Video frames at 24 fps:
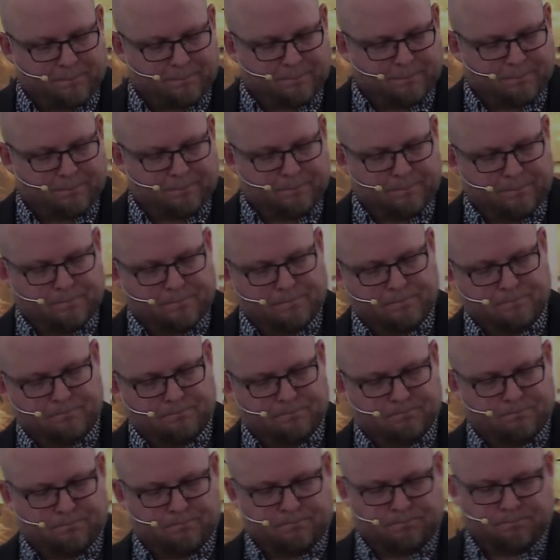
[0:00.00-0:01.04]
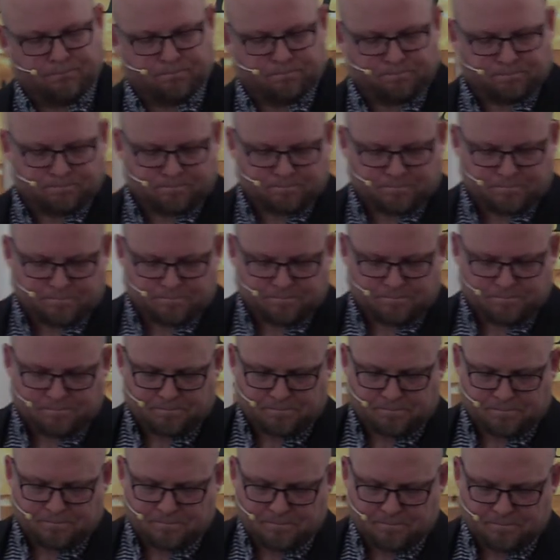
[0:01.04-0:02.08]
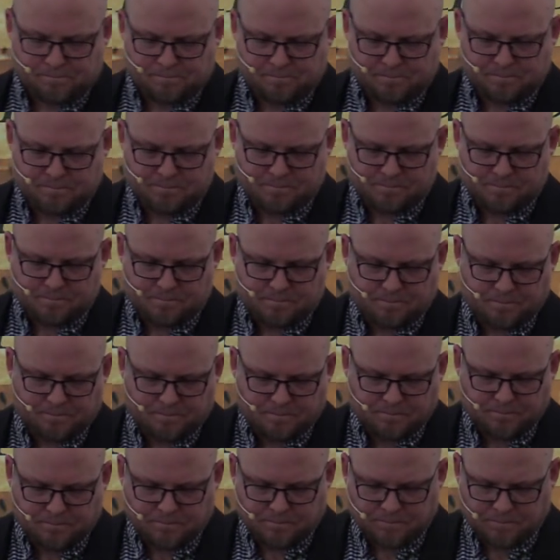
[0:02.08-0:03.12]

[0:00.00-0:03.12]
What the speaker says: [no speech]